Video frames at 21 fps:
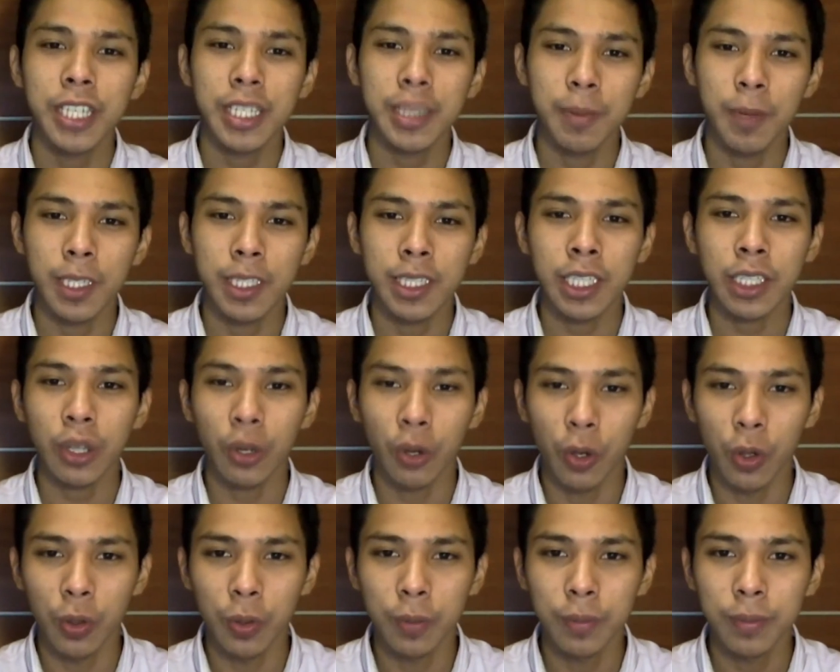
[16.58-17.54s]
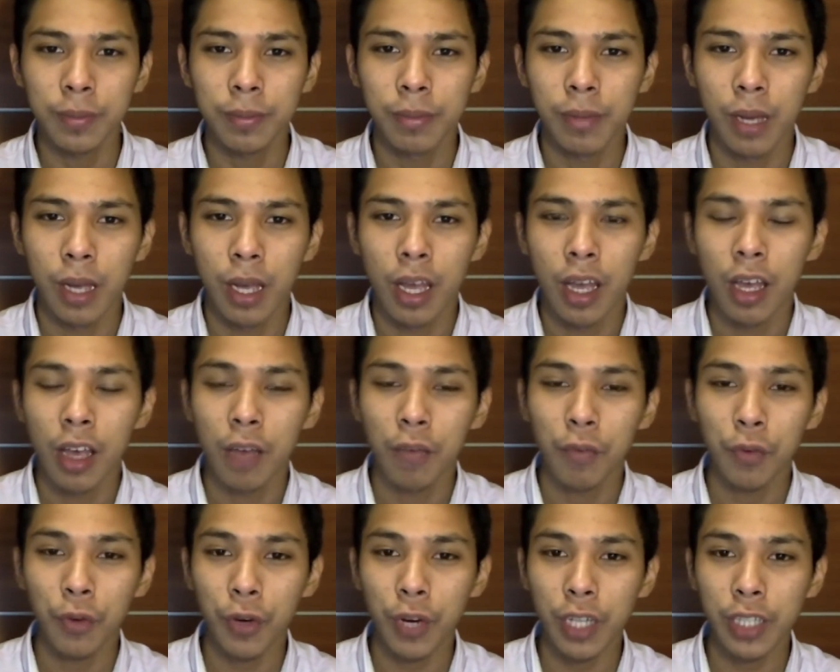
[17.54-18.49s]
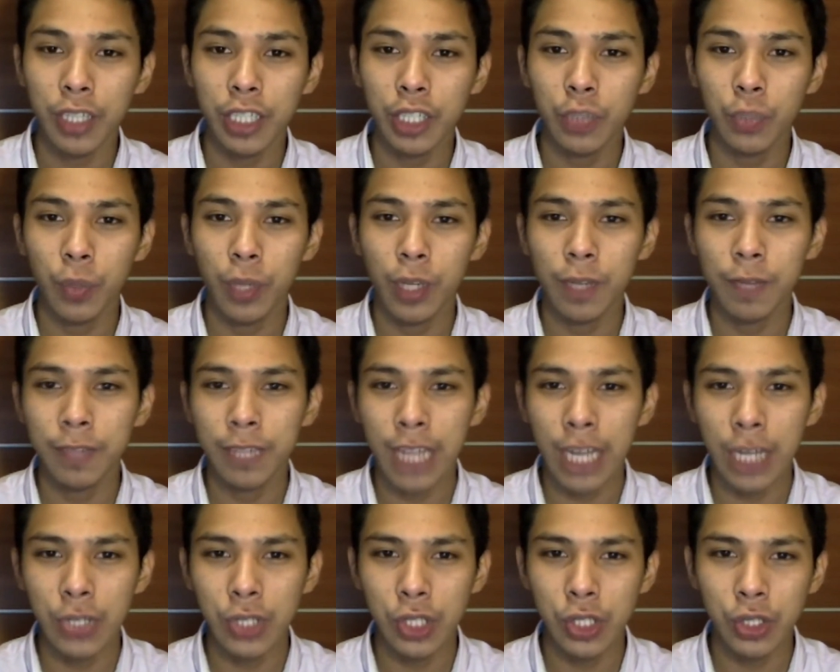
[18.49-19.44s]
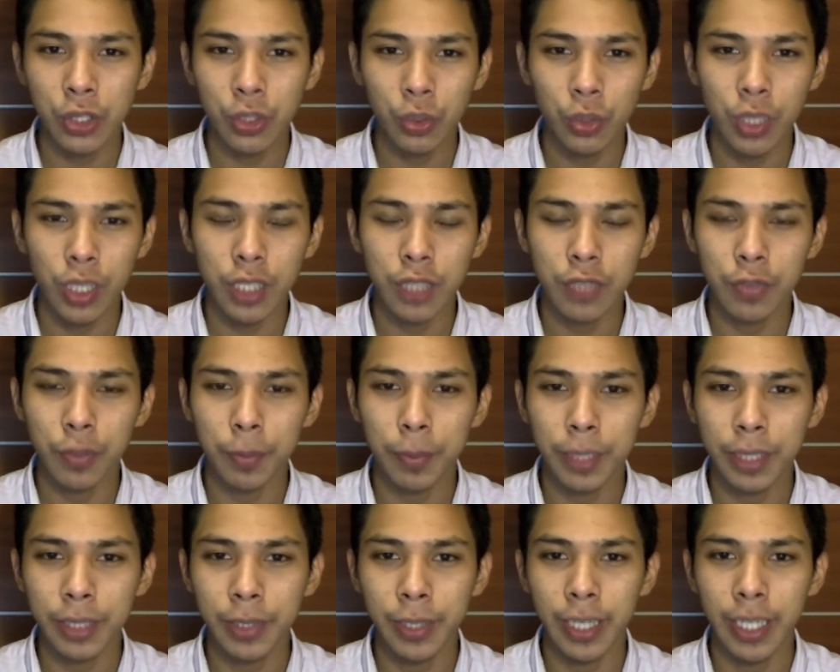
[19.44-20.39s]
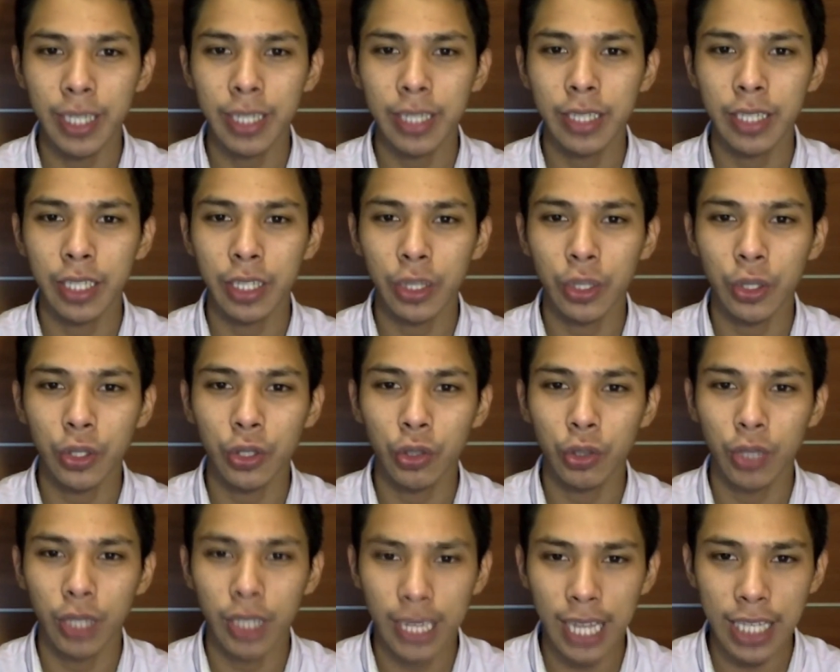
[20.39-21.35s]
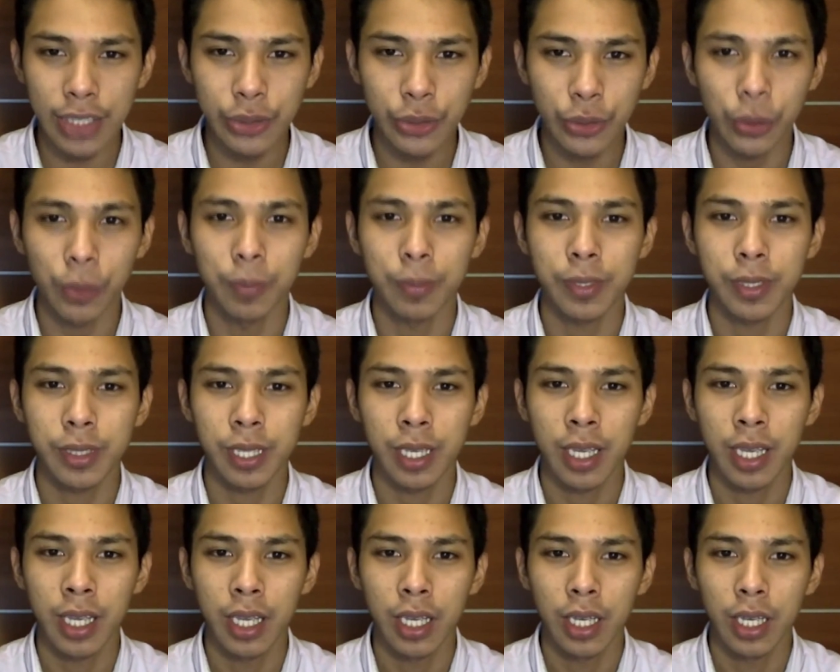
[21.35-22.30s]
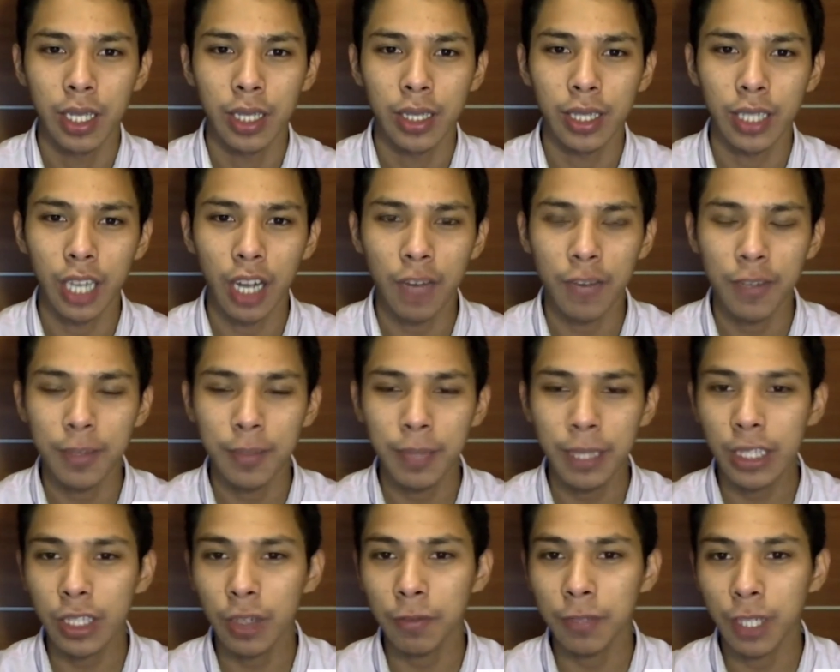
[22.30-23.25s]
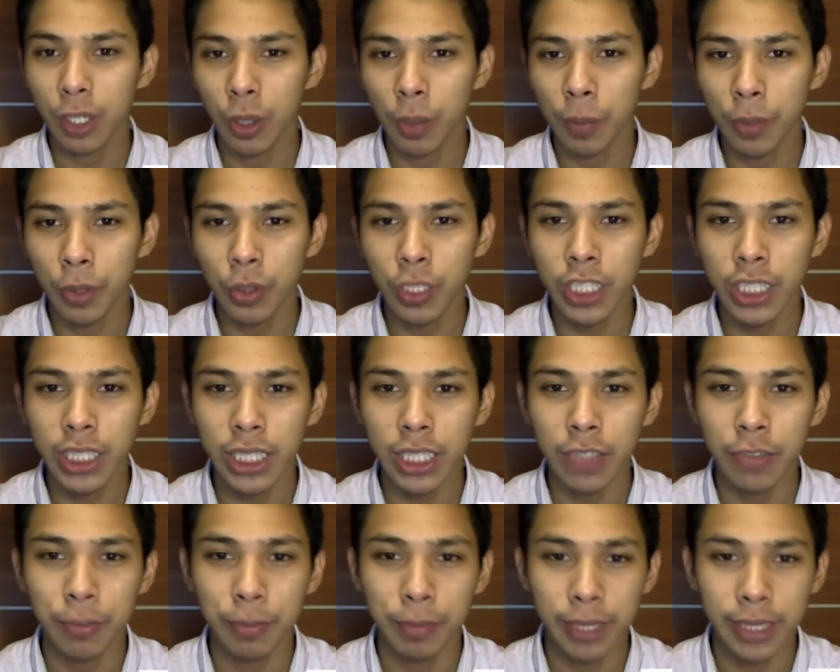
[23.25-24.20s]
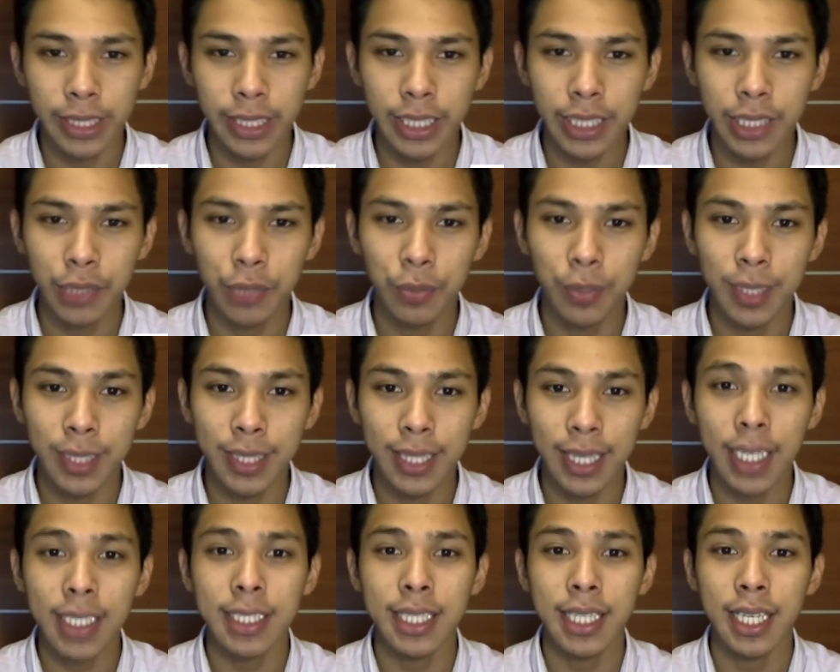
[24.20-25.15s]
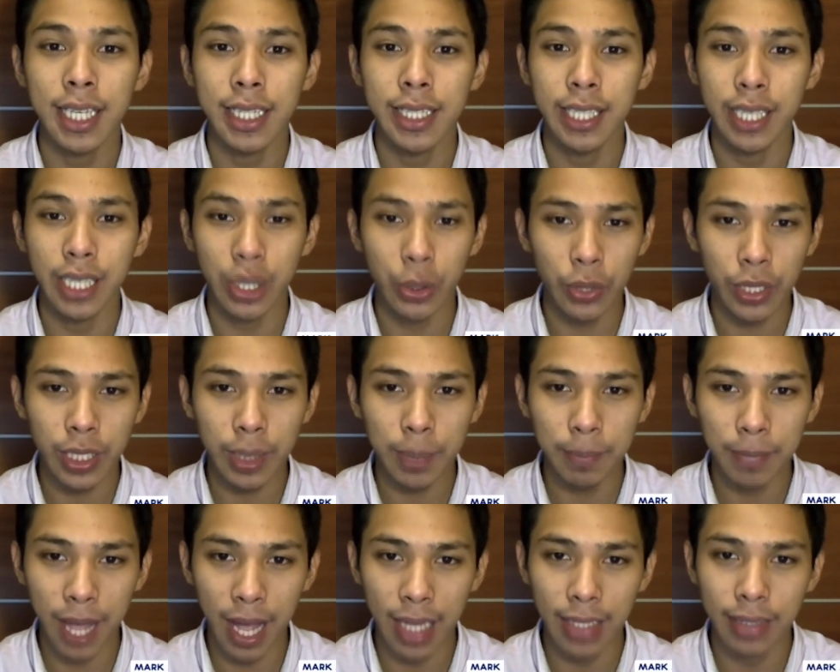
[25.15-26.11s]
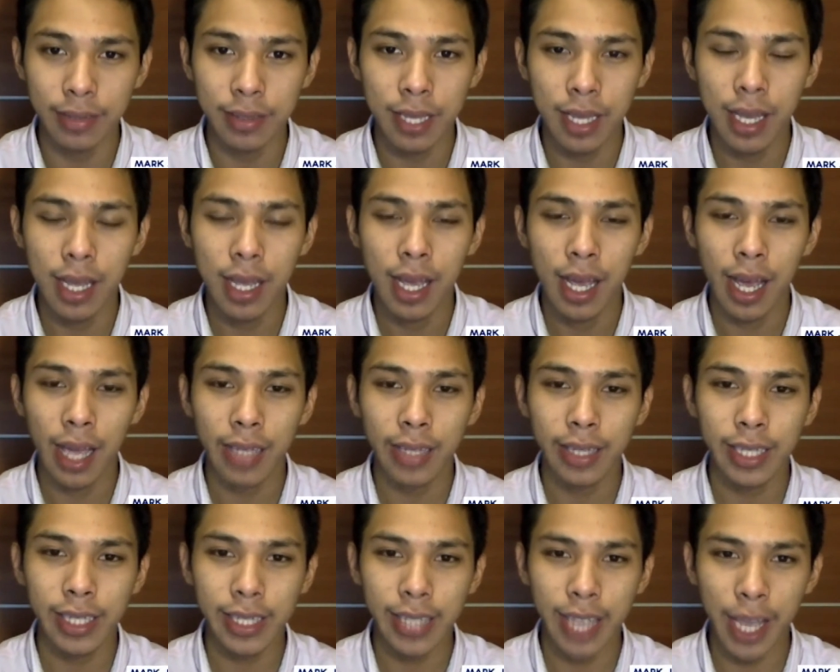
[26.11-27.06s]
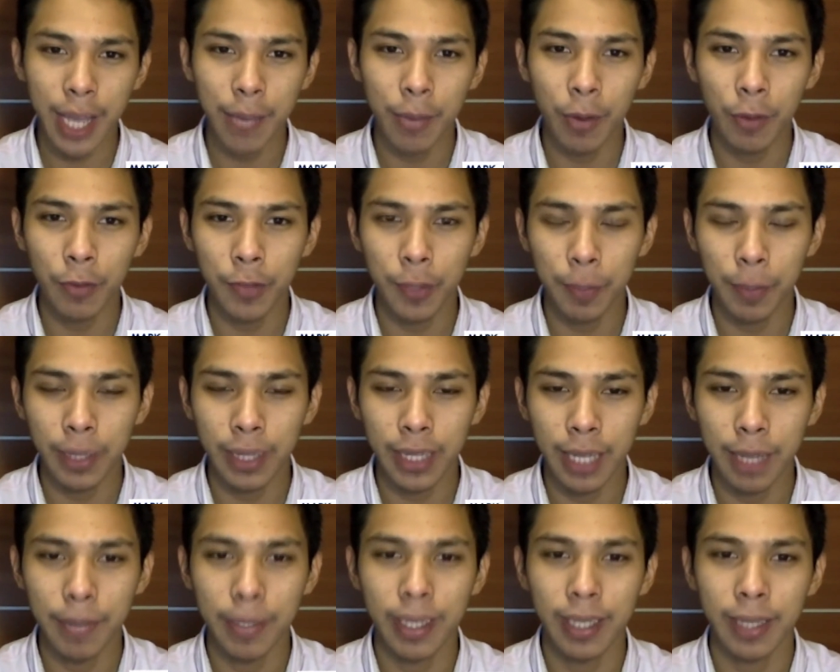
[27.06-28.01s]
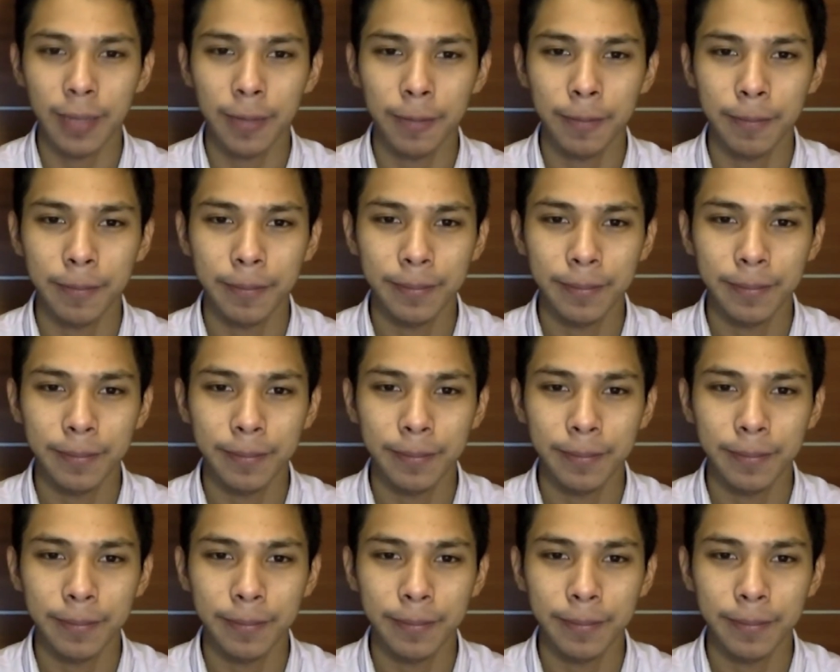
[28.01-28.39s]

6 months at home, 412,000 students from Madrid returned to the classrooms. The government of the Community of Madrid will test its security plan at the time of the pandemic.